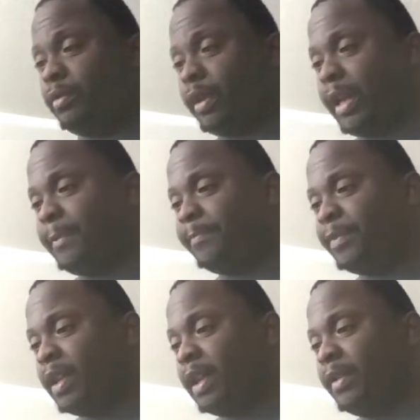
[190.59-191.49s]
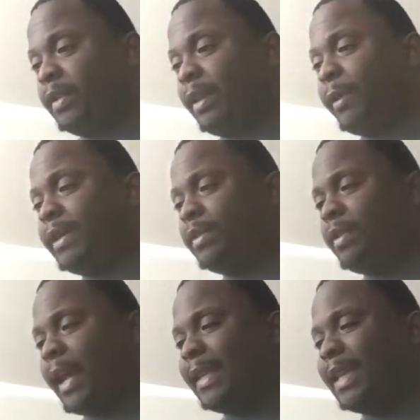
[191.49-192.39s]
Okay, the
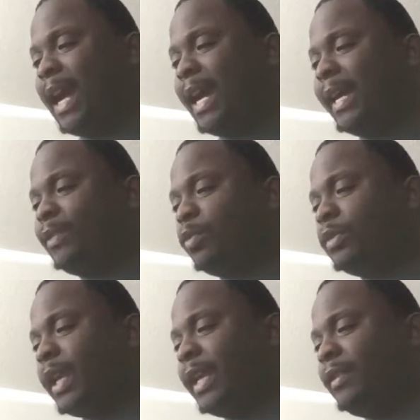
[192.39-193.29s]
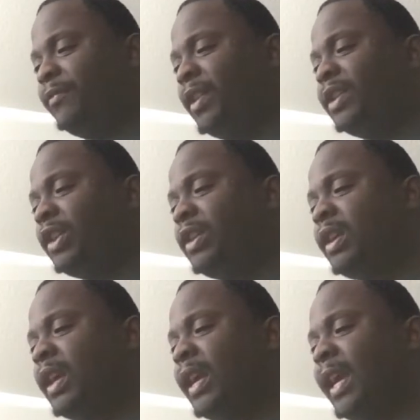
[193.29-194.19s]
director at times will take the
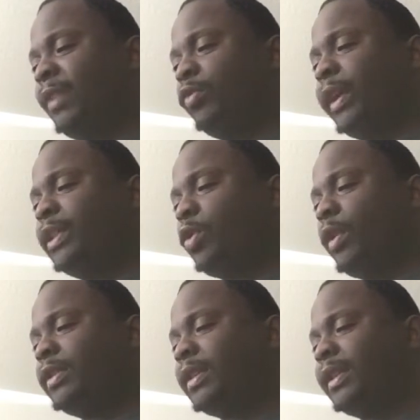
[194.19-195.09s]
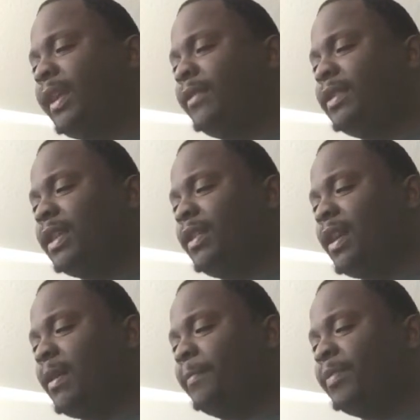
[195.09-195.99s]
vision and resources given to
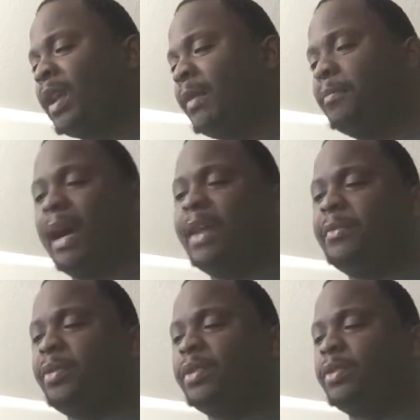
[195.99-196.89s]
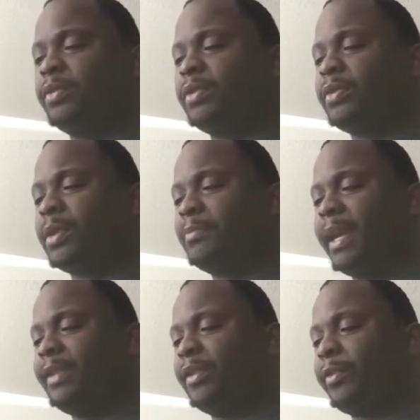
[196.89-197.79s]
them by the producer to
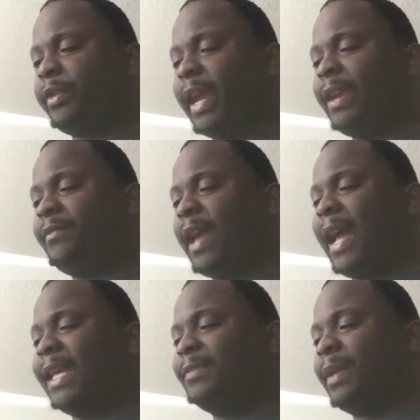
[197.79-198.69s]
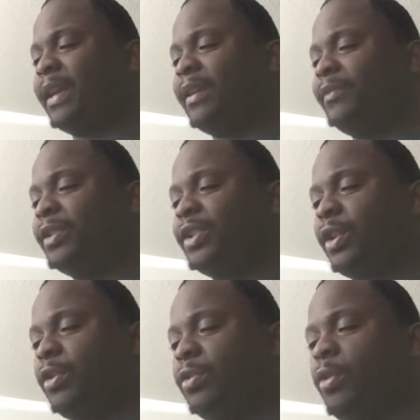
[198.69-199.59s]
make the creative aspect of the
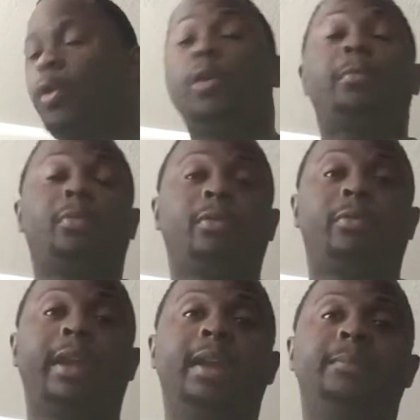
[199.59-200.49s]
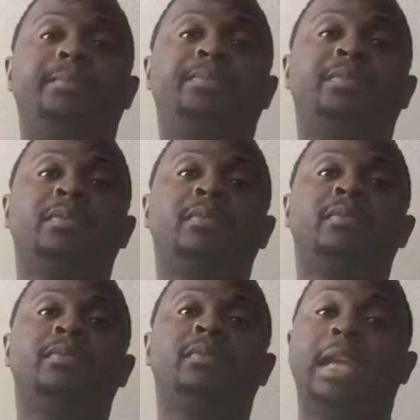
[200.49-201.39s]
show or program.
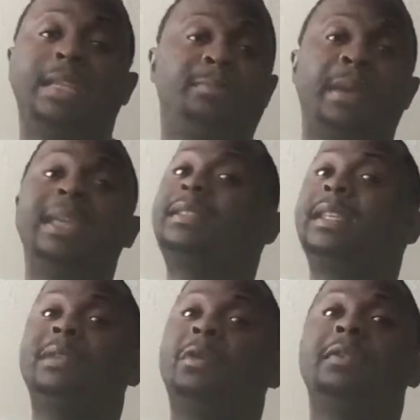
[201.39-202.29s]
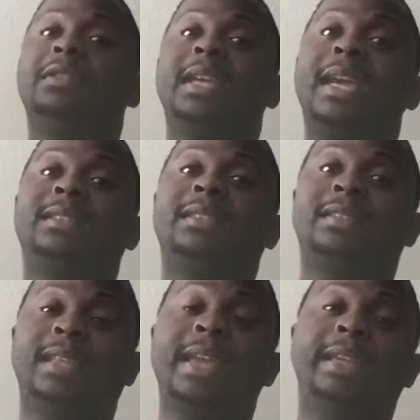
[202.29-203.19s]
That's basically what the text
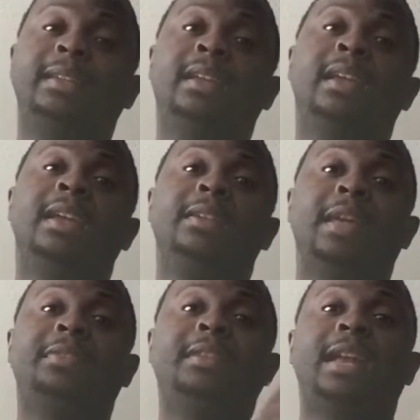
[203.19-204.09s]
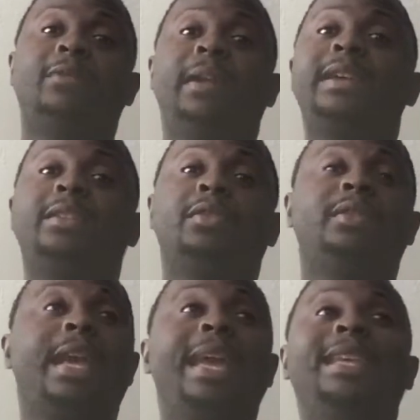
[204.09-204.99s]
is saying, that the director
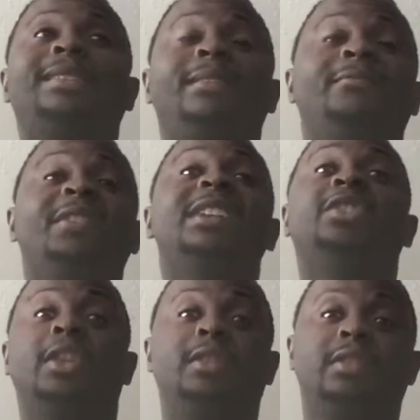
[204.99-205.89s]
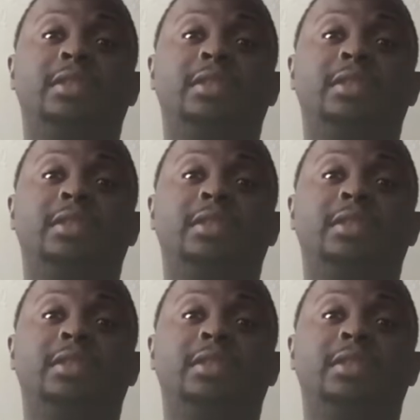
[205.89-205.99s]
takes the vision,